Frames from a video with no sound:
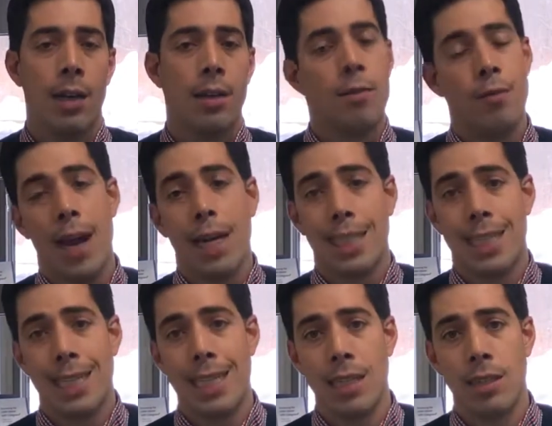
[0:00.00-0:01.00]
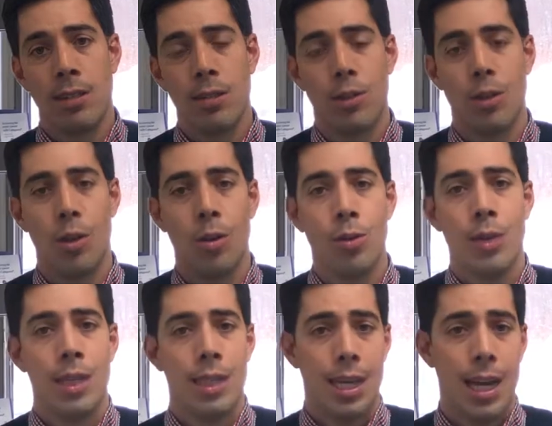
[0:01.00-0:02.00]
vaccines. So
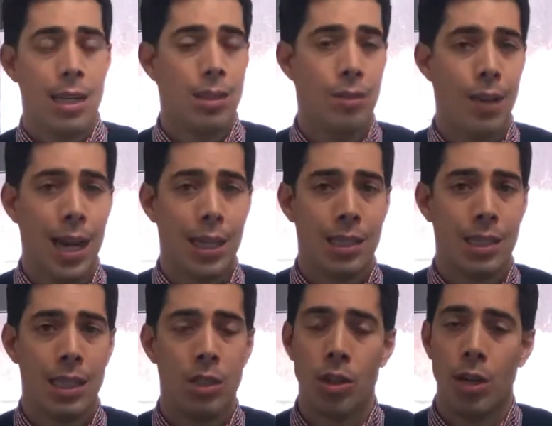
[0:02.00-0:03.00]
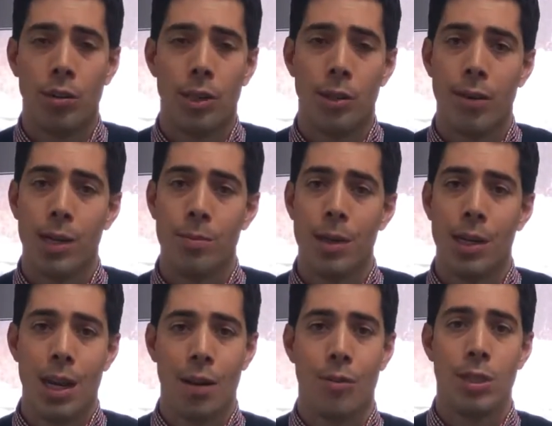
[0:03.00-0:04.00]
tetanus vaccine, generally recommended
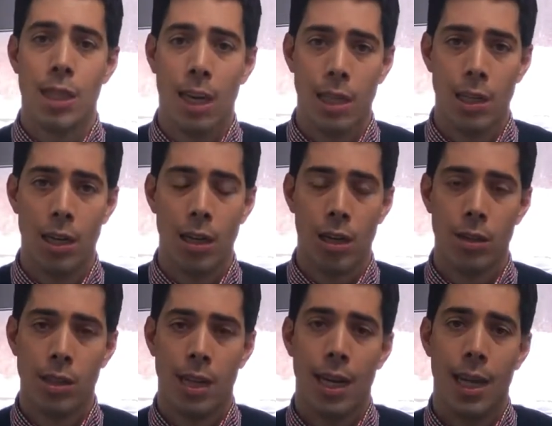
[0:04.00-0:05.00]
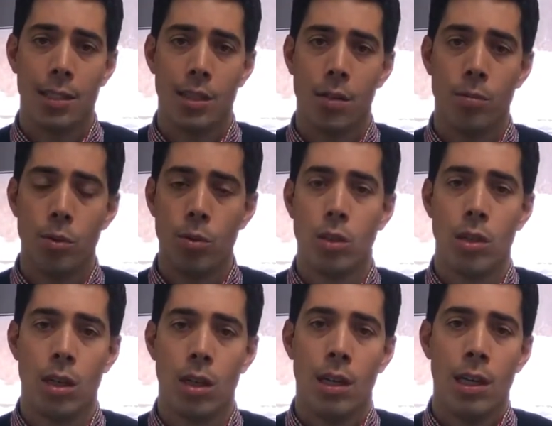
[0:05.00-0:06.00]
every 10 years. It has the
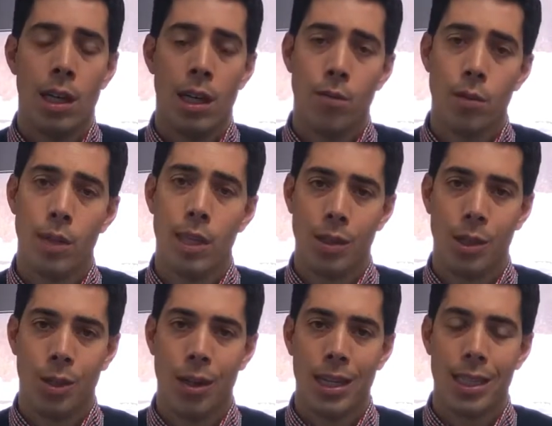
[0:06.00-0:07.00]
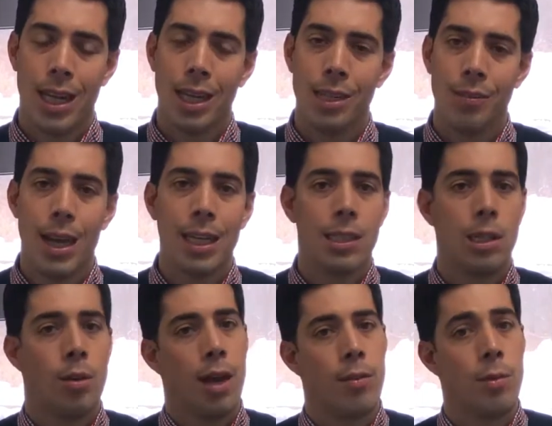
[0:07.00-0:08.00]
booster. If you get the correct tetanus vaccine, it
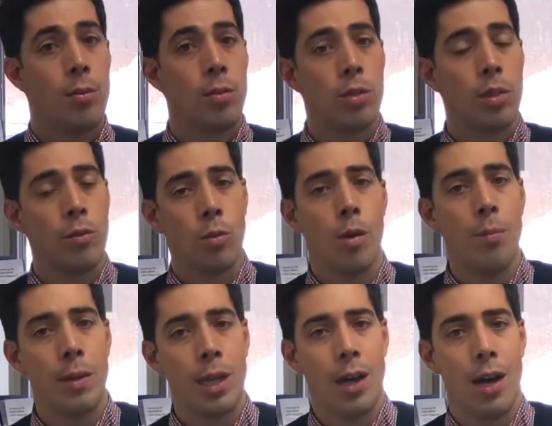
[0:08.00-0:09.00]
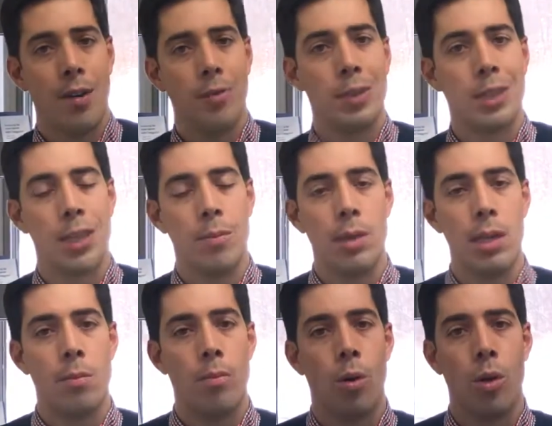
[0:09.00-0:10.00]
will have the booster for whooping cough, which can be
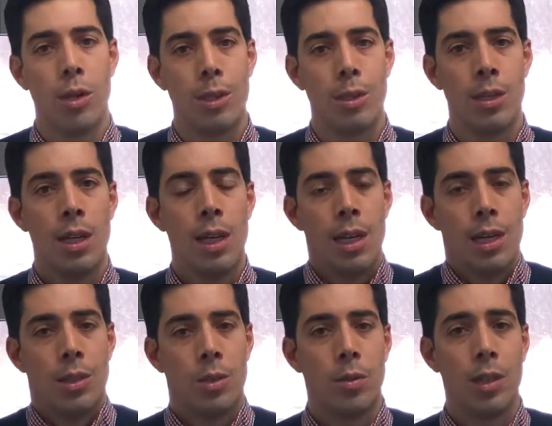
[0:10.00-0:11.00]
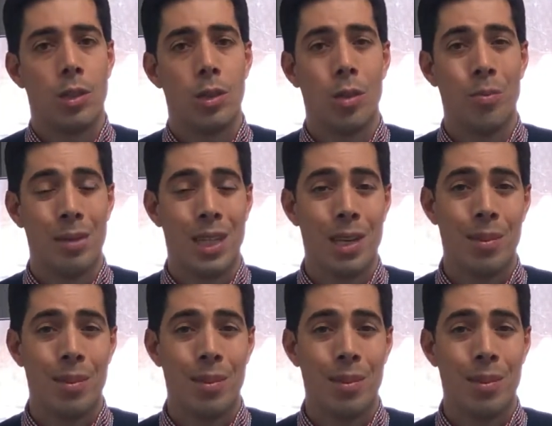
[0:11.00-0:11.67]
important so that you don't become